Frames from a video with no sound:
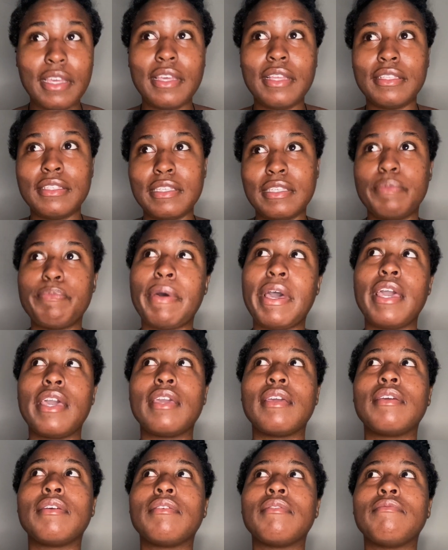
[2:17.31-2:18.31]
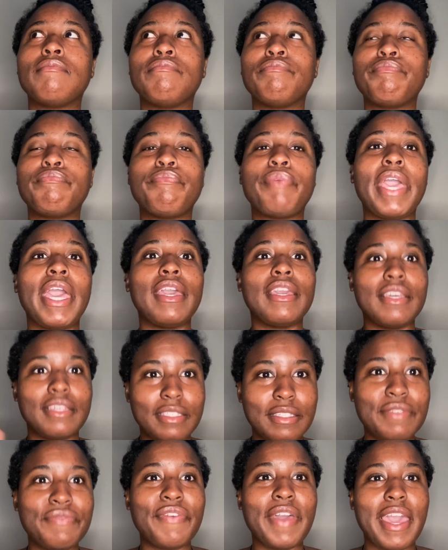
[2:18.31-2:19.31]
despite
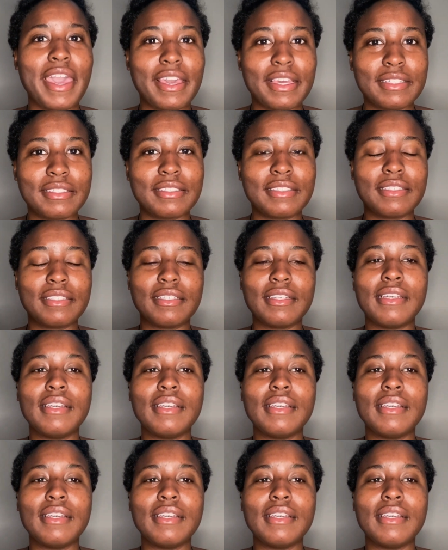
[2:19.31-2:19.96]
biased facts.